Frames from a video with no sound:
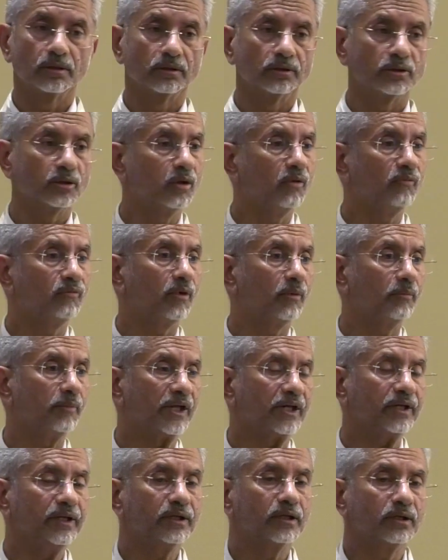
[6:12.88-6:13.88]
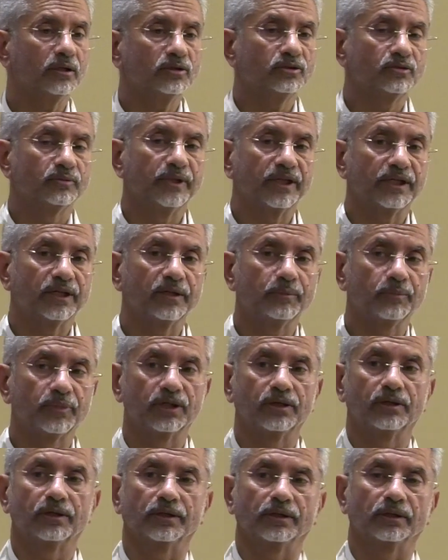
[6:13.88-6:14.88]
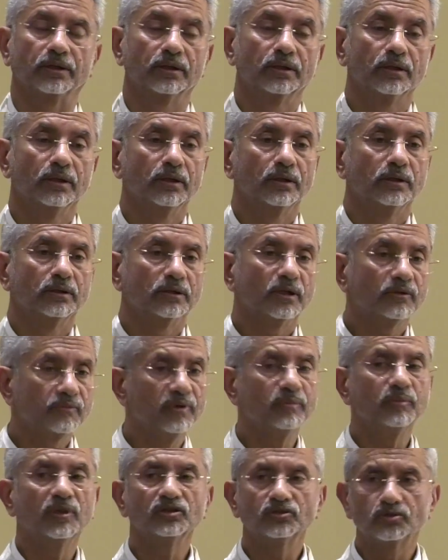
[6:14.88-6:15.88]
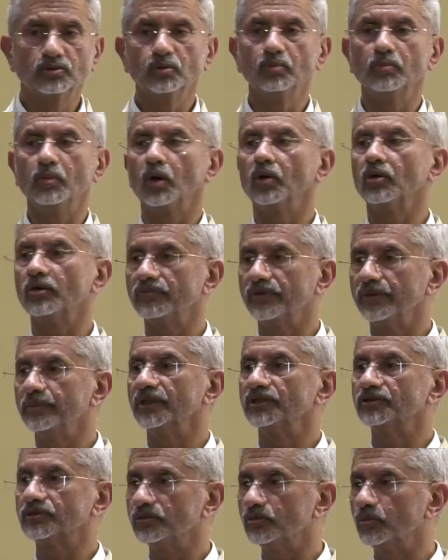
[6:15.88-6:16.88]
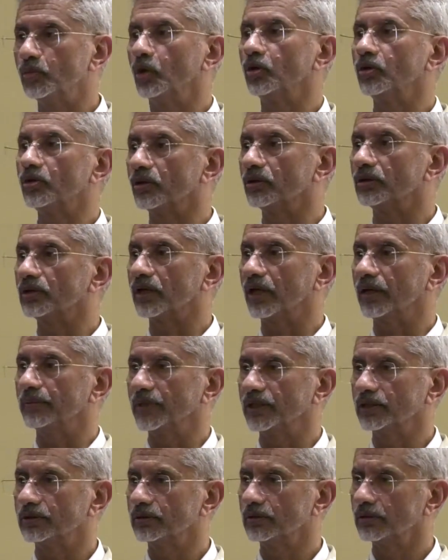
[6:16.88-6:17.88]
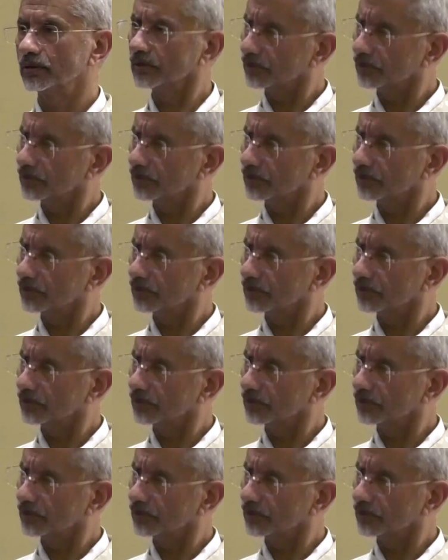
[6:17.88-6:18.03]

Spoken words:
You know, for many years we keep hearing that we must do more on climate.